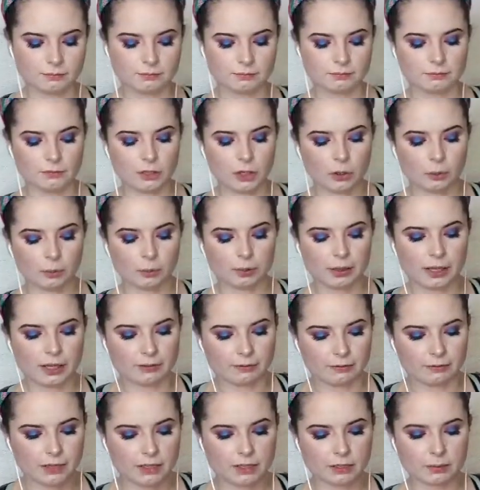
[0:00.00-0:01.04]
you know, play the
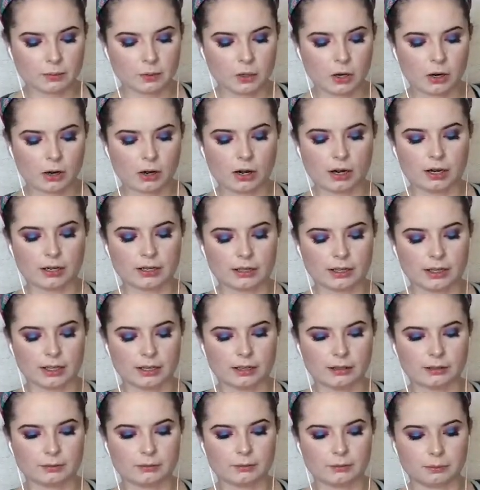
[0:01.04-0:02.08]
victim card and,
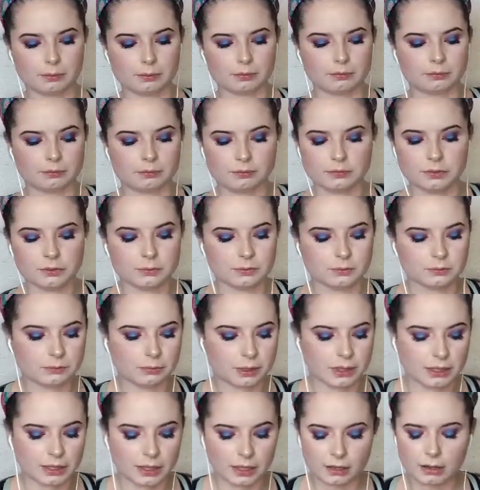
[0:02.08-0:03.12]
like,
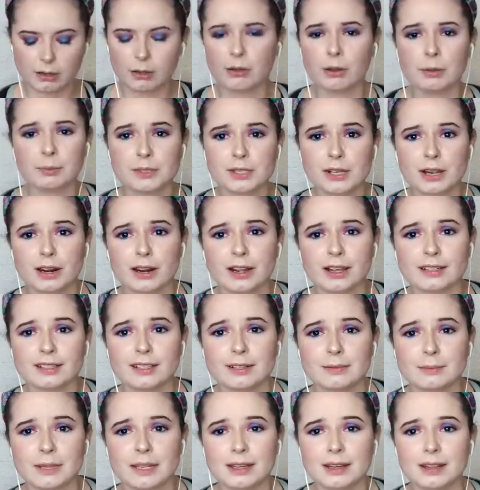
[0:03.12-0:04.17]
being like, oh, I'm sorry, I
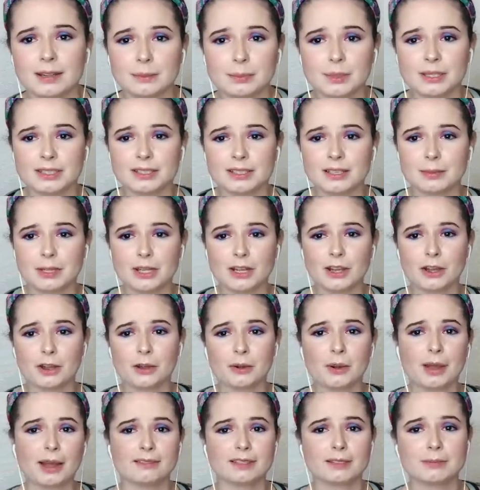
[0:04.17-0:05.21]
didn't mean it. Please let me go.
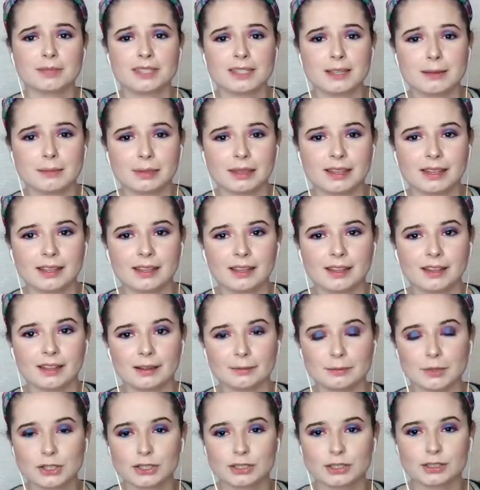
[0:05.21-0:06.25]
Have some sympathy.
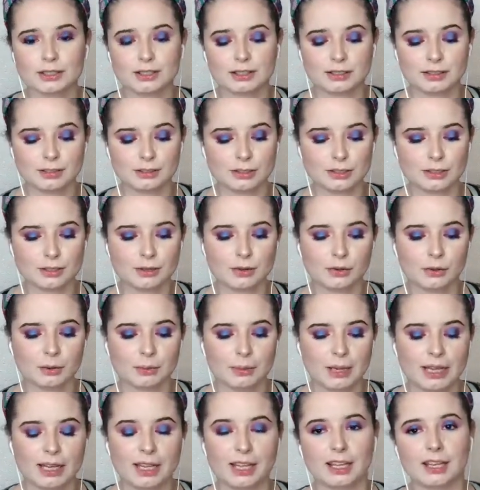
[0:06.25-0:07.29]
I'm just an old
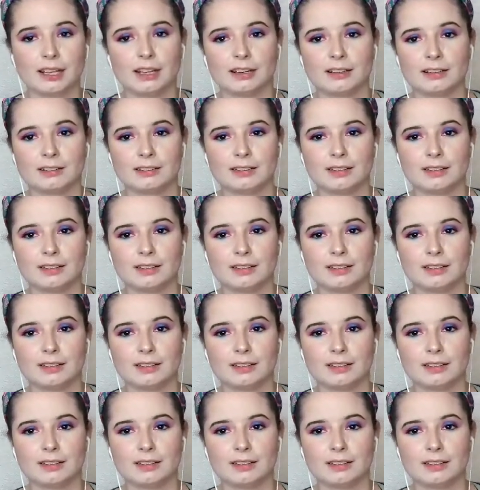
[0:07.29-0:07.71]
man.